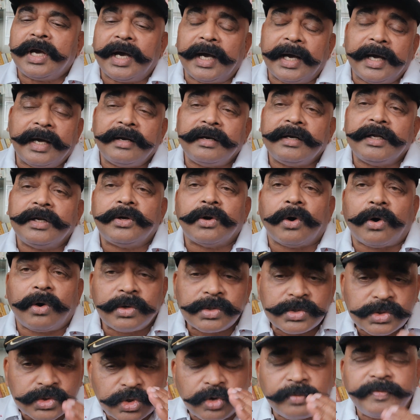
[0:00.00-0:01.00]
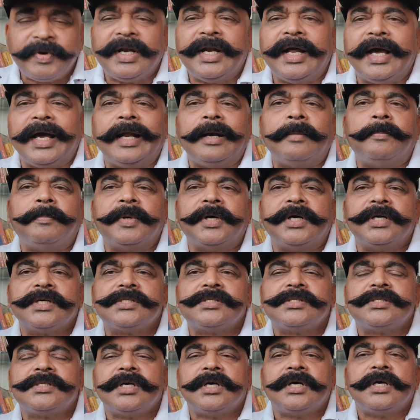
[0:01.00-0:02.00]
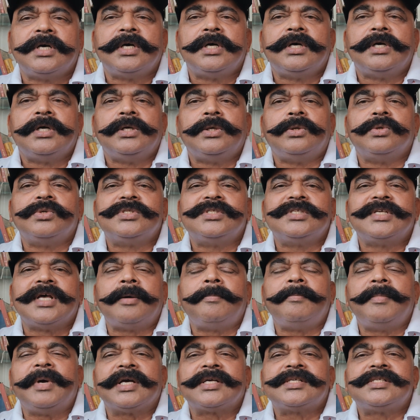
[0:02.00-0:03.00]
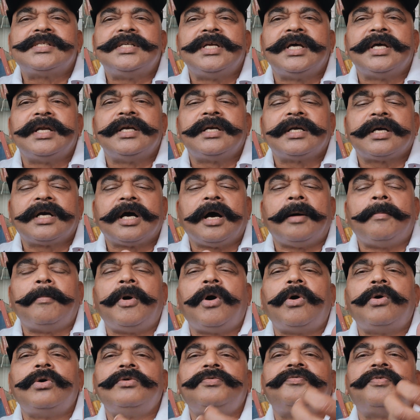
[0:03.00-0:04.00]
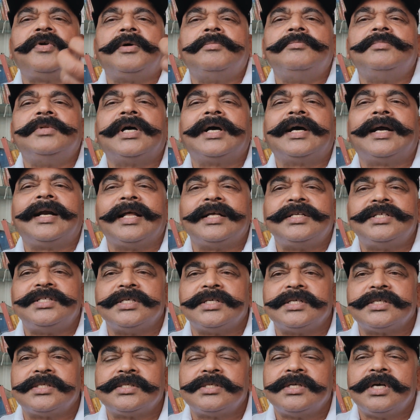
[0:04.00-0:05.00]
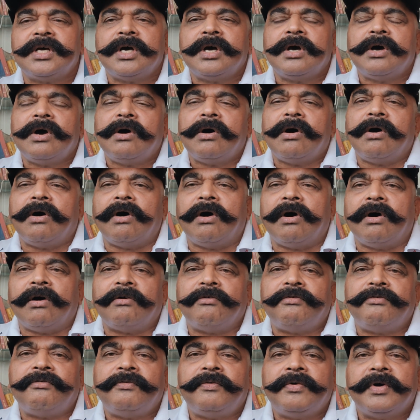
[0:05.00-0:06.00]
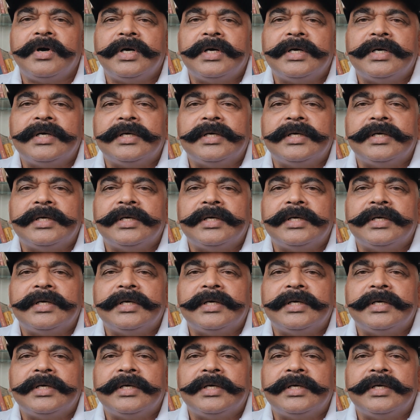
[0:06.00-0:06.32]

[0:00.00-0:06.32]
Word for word: And it also will help us to some extent come out from the clutches of